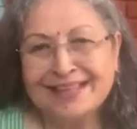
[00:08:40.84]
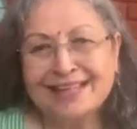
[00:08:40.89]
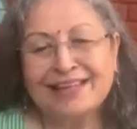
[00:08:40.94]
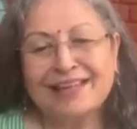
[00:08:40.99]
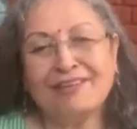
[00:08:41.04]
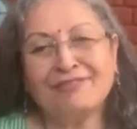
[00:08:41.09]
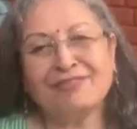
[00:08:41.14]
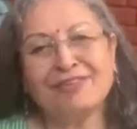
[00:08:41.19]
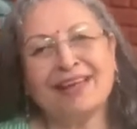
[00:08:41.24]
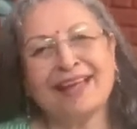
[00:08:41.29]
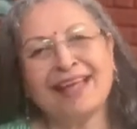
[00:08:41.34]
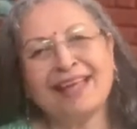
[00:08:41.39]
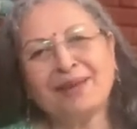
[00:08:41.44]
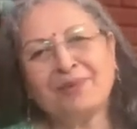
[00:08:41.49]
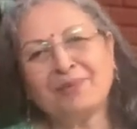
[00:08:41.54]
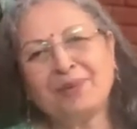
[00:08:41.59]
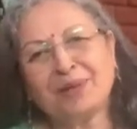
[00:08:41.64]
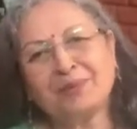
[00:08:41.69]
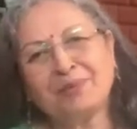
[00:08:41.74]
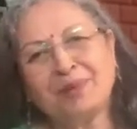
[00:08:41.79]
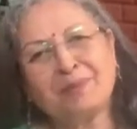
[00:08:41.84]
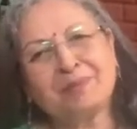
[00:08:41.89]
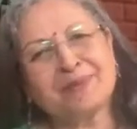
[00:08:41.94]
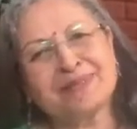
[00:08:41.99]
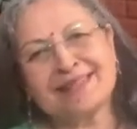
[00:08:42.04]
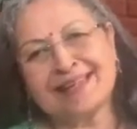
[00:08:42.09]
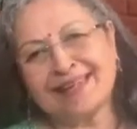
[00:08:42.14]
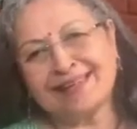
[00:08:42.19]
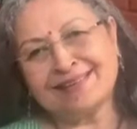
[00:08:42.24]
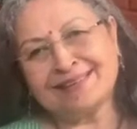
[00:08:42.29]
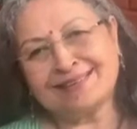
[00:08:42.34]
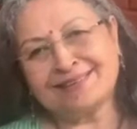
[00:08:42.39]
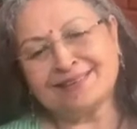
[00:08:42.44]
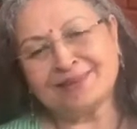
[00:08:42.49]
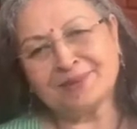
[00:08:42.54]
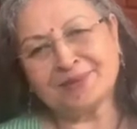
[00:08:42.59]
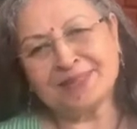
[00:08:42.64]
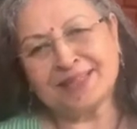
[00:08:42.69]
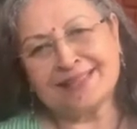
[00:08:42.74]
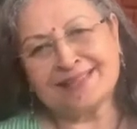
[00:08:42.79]
If you like what we present
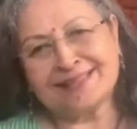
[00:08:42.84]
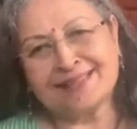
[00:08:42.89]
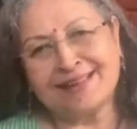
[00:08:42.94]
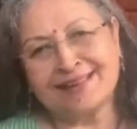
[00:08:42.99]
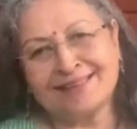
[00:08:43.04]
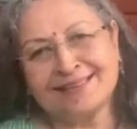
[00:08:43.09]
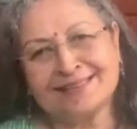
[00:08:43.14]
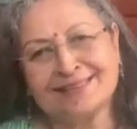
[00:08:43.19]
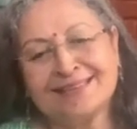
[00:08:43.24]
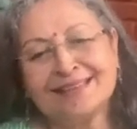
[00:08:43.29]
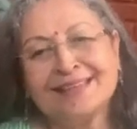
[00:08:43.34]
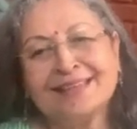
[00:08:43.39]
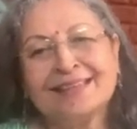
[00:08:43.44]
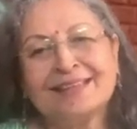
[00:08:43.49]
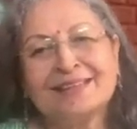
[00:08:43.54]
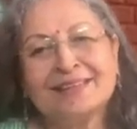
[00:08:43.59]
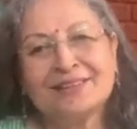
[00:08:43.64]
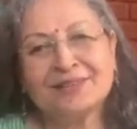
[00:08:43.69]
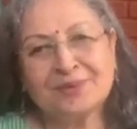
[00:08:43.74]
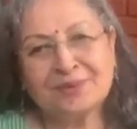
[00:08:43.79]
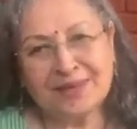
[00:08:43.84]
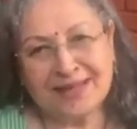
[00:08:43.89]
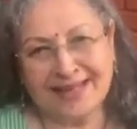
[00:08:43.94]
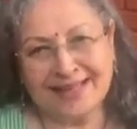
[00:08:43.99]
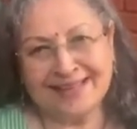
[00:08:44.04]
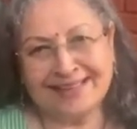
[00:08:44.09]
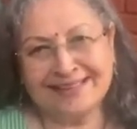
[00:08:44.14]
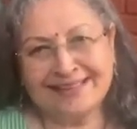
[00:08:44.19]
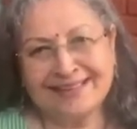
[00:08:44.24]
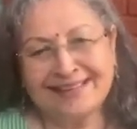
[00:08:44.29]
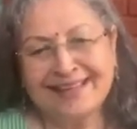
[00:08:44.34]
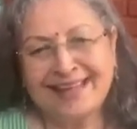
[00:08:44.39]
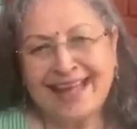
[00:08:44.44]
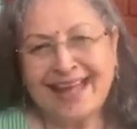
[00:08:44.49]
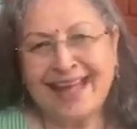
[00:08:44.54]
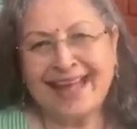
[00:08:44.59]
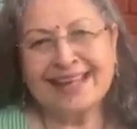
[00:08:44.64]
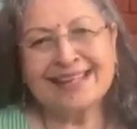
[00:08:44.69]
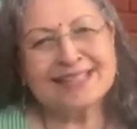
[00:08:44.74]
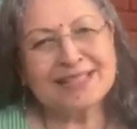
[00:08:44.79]
through Shikshangan, do like
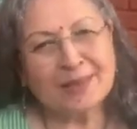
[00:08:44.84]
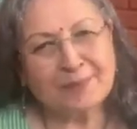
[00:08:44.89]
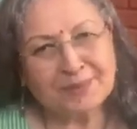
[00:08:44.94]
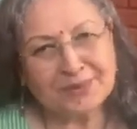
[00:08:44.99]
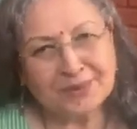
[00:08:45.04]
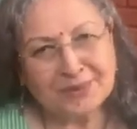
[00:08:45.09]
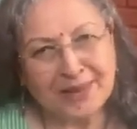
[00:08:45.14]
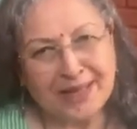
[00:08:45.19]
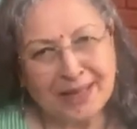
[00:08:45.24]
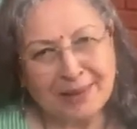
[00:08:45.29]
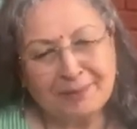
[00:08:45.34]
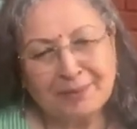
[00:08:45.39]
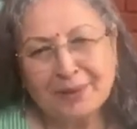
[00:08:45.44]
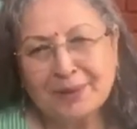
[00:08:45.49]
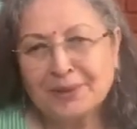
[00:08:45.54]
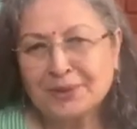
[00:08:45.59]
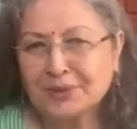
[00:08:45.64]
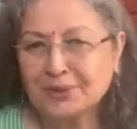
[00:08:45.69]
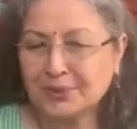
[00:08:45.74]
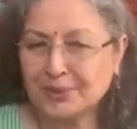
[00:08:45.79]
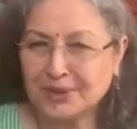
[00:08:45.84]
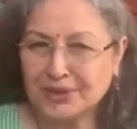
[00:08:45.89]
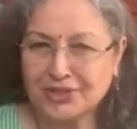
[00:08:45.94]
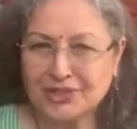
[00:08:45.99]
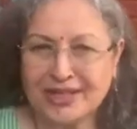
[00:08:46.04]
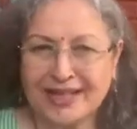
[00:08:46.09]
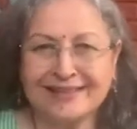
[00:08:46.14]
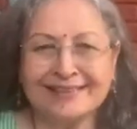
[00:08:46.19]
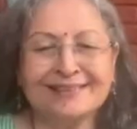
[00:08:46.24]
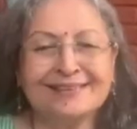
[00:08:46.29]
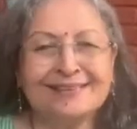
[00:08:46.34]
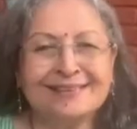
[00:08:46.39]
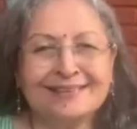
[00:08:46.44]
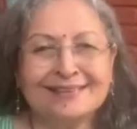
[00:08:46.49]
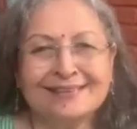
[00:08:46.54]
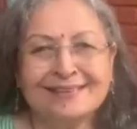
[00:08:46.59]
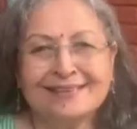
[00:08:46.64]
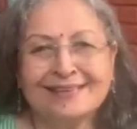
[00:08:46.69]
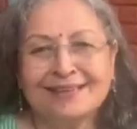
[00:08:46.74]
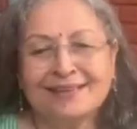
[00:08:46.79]
and subscribe to our channel.
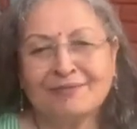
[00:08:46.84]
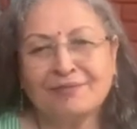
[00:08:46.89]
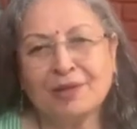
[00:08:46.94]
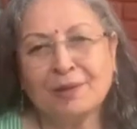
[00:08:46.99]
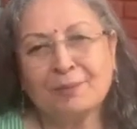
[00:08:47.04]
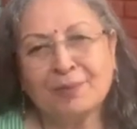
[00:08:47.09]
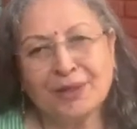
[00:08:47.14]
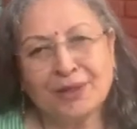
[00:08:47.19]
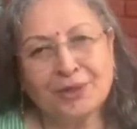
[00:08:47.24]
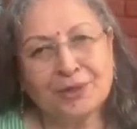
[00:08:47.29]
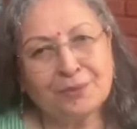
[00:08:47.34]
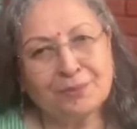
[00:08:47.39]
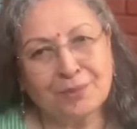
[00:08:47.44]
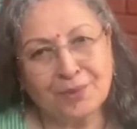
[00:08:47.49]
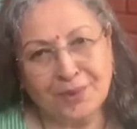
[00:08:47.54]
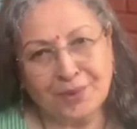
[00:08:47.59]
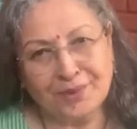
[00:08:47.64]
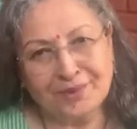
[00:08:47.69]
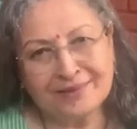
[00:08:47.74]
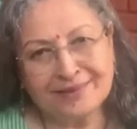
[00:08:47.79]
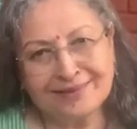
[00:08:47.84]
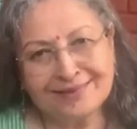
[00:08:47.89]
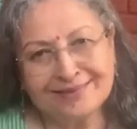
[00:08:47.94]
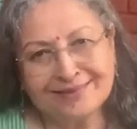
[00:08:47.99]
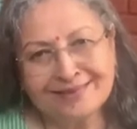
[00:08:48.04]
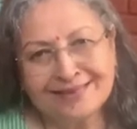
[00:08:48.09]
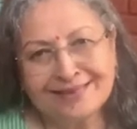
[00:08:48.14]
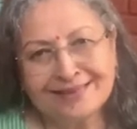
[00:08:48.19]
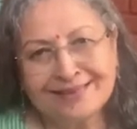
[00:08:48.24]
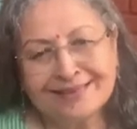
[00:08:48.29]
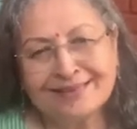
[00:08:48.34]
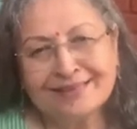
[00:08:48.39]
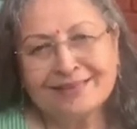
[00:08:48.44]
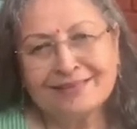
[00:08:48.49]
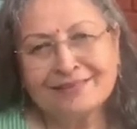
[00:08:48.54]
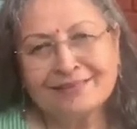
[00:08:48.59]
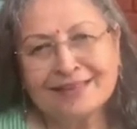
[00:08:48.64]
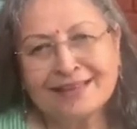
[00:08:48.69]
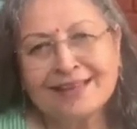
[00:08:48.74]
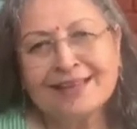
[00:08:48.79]
We'll bring you more
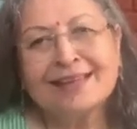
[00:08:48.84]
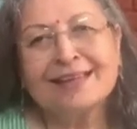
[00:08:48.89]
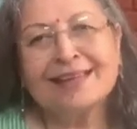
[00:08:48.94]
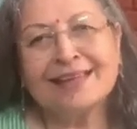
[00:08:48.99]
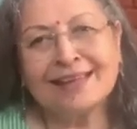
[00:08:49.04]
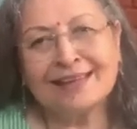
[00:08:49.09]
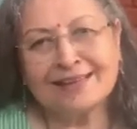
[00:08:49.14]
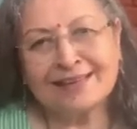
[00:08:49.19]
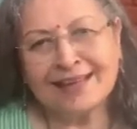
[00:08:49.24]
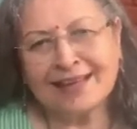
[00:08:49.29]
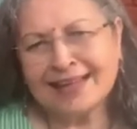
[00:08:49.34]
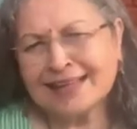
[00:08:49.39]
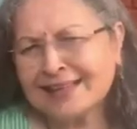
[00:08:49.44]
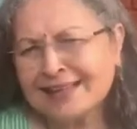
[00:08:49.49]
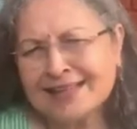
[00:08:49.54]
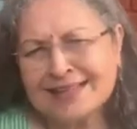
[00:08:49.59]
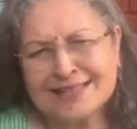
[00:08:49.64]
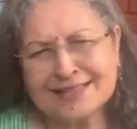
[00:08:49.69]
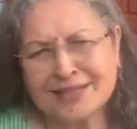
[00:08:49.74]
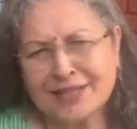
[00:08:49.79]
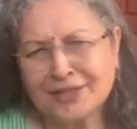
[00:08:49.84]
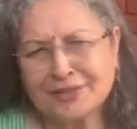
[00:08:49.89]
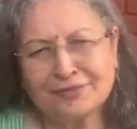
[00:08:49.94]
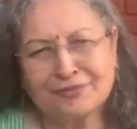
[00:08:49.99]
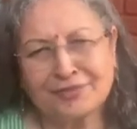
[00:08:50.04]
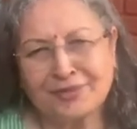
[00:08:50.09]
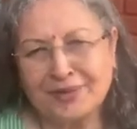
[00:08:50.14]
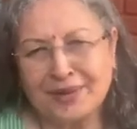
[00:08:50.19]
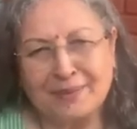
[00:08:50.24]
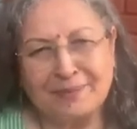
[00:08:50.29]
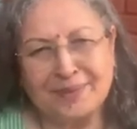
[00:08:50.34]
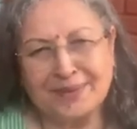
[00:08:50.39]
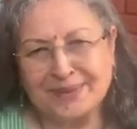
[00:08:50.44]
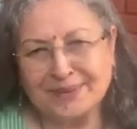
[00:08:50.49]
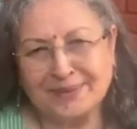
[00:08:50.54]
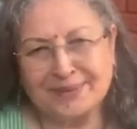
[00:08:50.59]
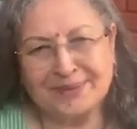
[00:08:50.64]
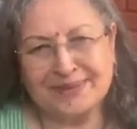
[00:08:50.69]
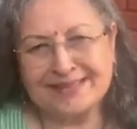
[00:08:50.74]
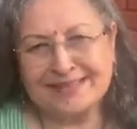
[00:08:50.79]
in at least 3 to 4
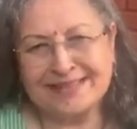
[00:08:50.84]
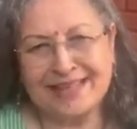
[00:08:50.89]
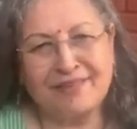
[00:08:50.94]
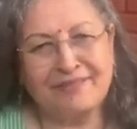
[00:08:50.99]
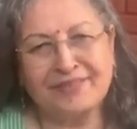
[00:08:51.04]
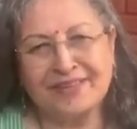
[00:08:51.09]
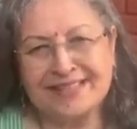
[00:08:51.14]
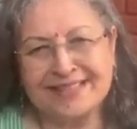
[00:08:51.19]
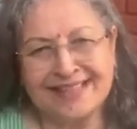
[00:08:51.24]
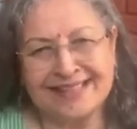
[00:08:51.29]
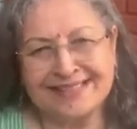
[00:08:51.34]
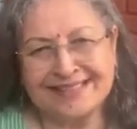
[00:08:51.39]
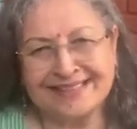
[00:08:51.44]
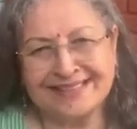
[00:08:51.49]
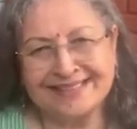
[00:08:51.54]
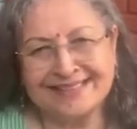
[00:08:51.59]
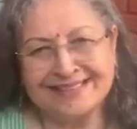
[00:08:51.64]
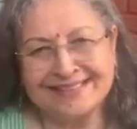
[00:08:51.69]
episodes every Sunday.